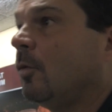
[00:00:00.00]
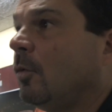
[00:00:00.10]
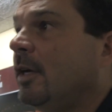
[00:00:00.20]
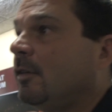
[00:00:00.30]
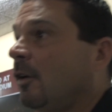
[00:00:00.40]

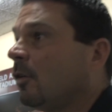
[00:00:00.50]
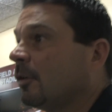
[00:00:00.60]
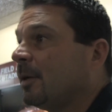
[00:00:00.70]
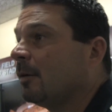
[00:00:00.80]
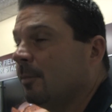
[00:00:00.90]
We talked
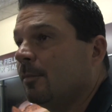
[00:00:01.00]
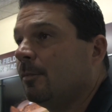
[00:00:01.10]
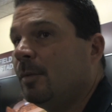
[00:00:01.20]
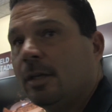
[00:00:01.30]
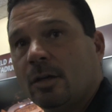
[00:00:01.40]
about
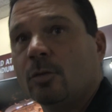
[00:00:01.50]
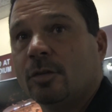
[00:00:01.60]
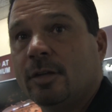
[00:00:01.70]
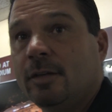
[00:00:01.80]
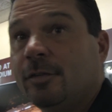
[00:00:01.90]
me
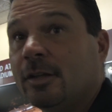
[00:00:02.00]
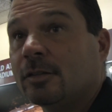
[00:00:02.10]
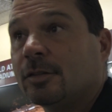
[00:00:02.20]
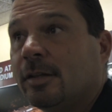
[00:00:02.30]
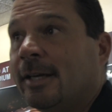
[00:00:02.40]
coaching
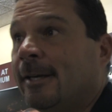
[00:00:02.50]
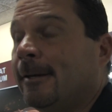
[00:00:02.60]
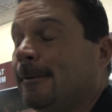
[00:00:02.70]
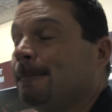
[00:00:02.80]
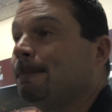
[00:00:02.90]
defense
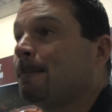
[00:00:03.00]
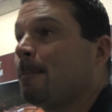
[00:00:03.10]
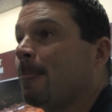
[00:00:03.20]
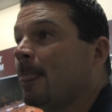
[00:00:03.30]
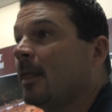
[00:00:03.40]
and
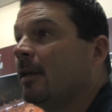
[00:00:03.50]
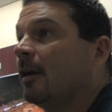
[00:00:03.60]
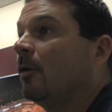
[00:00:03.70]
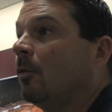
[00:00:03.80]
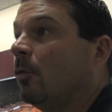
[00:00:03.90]

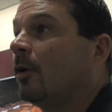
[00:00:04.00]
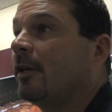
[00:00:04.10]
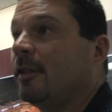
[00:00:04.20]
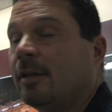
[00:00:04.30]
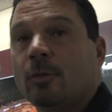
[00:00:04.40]
what do
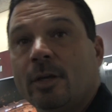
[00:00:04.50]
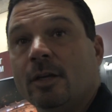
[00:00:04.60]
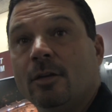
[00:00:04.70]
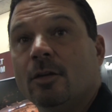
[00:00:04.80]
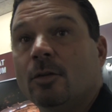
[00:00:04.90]
you think we
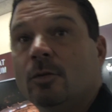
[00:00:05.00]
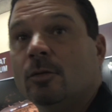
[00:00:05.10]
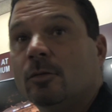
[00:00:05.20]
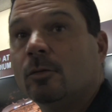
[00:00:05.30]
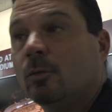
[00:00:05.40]
can do
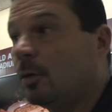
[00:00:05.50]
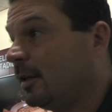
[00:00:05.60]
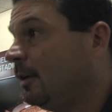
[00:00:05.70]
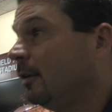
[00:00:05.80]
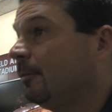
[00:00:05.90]

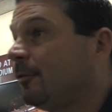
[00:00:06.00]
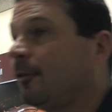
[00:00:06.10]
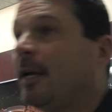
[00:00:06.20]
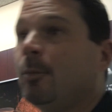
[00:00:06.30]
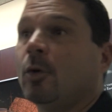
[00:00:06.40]
within the
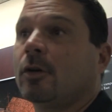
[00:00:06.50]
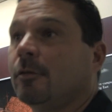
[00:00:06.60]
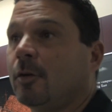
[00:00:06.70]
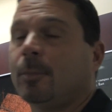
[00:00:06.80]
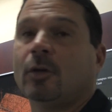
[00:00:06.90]
framework
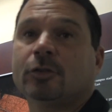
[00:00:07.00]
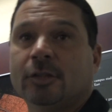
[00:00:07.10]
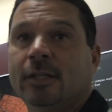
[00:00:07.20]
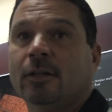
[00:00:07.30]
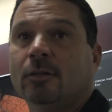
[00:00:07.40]
of our
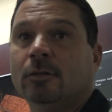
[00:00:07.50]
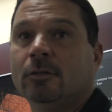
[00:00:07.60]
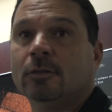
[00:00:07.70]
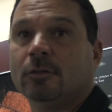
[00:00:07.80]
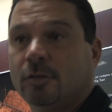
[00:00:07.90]
personnel
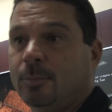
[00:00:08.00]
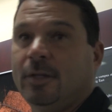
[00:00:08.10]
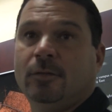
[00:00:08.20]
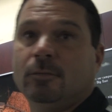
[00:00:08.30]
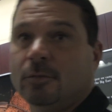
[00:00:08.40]
to
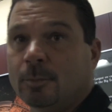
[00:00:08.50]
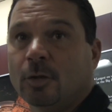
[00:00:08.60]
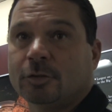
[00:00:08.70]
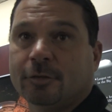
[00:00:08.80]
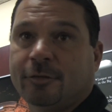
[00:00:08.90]
be the
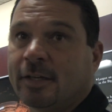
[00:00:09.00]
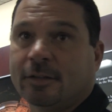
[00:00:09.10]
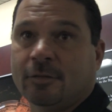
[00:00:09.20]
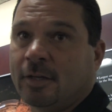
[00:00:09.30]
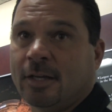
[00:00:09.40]
most
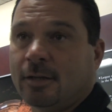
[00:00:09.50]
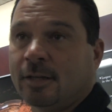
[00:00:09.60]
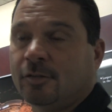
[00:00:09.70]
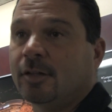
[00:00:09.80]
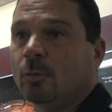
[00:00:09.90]
effective. And
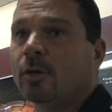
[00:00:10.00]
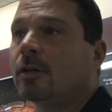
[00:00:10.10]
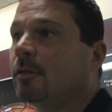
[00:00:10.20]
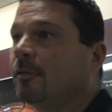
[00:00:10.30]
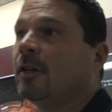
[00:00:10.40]
that's it. We're
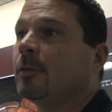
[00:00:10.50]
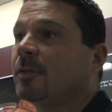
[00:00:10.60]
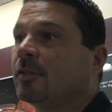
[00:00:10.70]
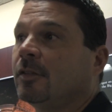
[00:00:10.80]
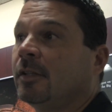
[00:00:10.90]
going to develop
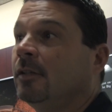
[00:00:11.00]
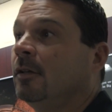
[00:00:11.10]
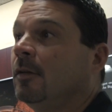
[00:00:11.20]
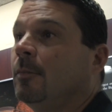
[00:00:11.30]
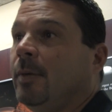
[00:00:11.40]
this thing
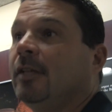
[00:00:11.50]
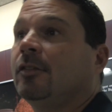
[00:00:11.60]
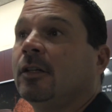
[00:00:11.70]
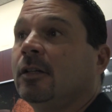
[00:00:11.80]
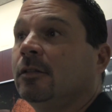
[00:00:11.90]

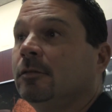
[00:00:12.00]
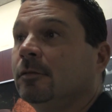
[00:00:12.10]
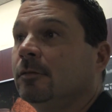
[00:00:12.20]
based on